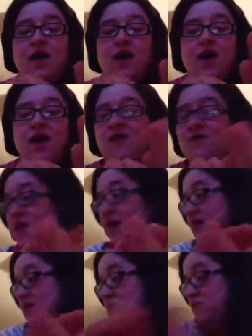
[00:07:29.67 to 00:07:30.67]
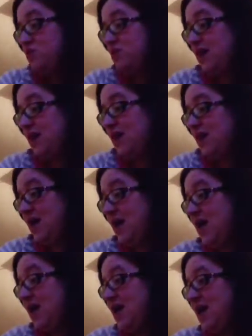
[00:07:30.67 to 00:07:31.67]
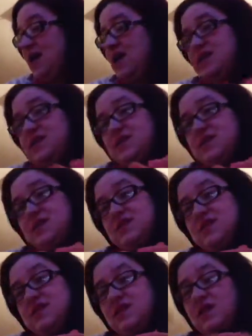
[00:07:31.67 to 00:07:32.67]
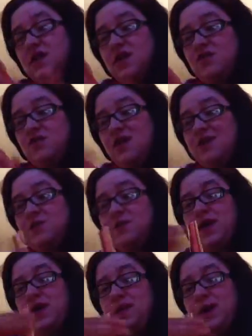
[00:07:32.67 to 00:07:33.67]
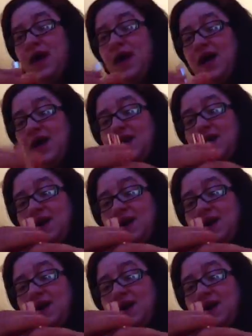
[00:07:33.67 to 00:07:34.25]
The next colour is Raspberry Pie,